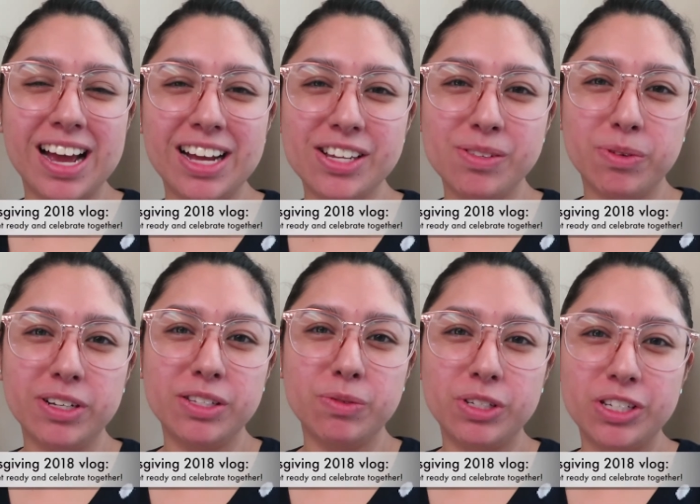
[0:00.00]
I just
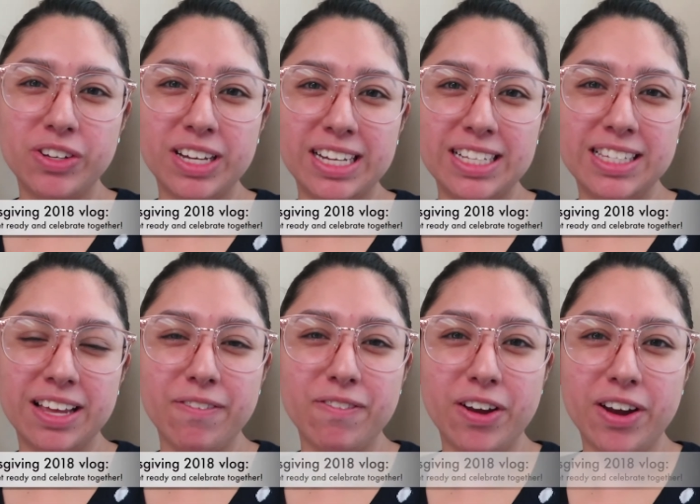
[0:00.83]
wanted to wish you guys
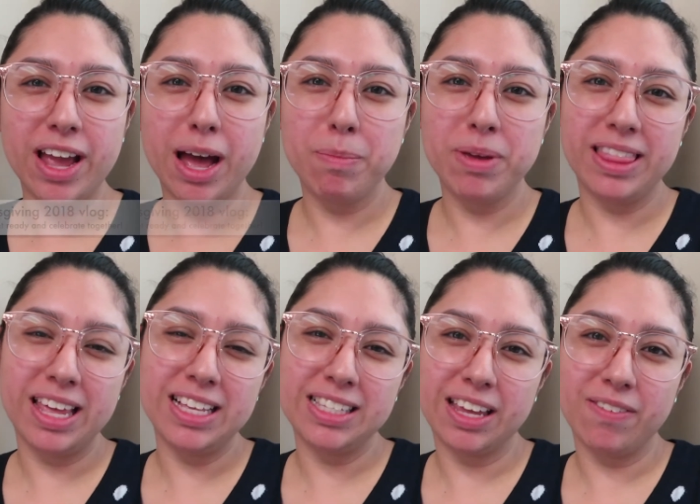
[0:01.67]
a very happy
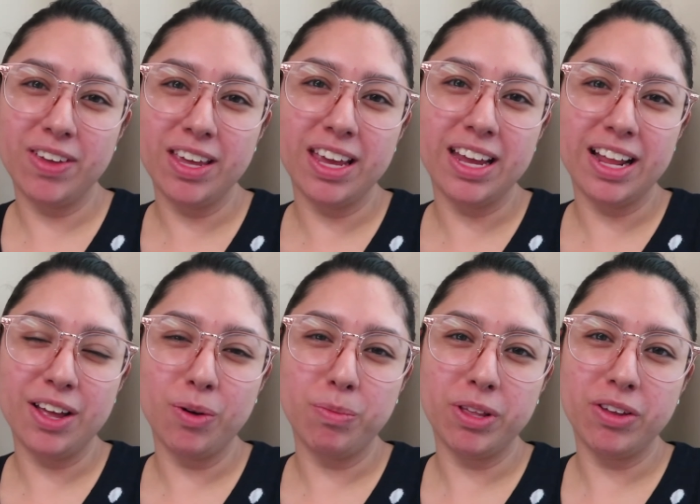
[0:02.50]
Thanksgiving, and I
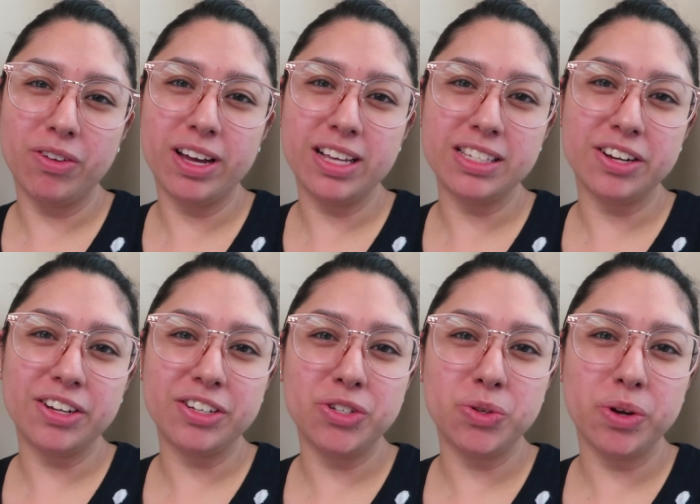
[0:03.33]
hope that you guys are
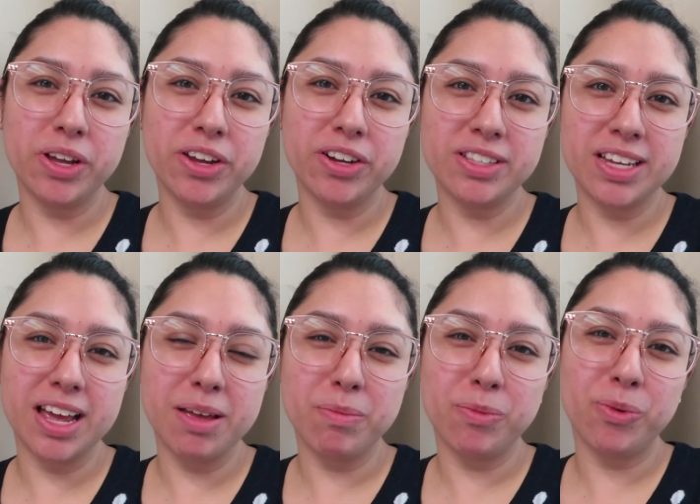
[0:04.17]
enjoying your
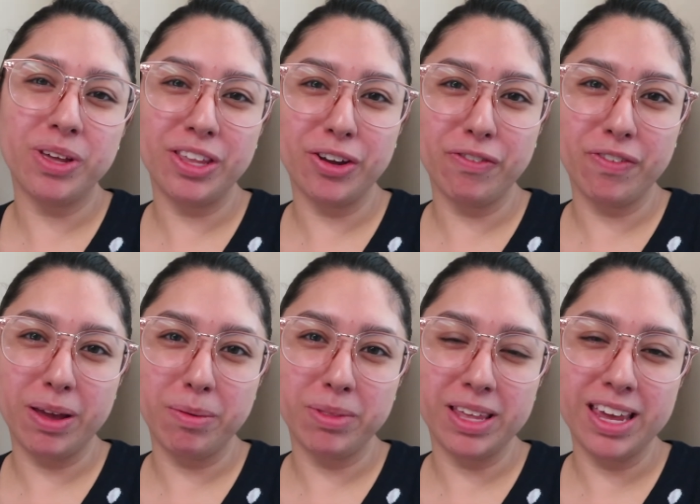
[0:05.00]
time with your
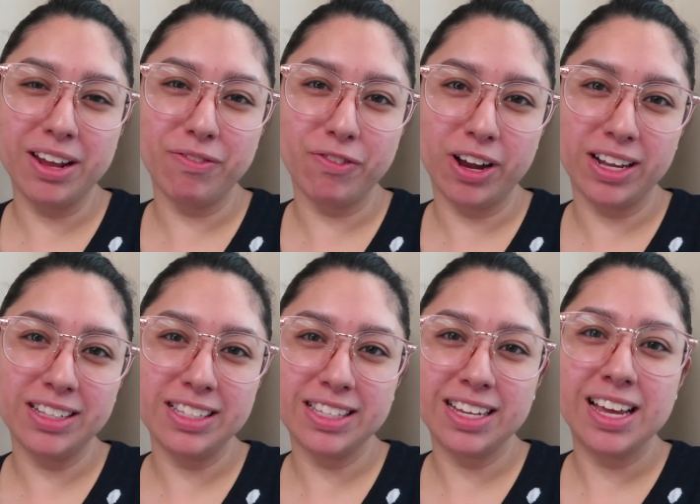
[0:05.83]
family and
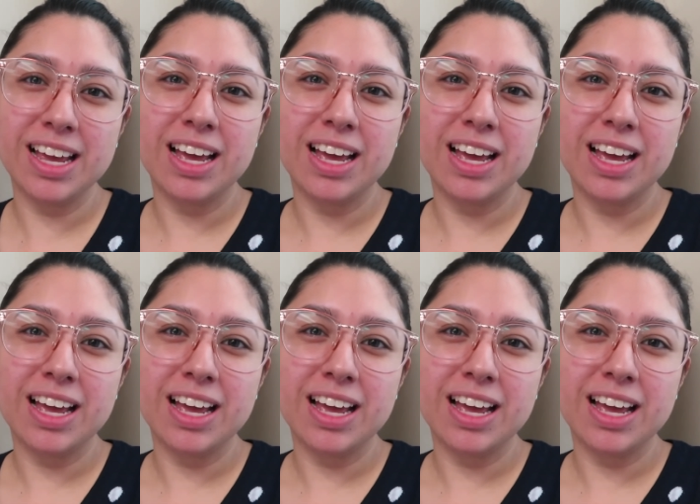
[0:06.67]
friends.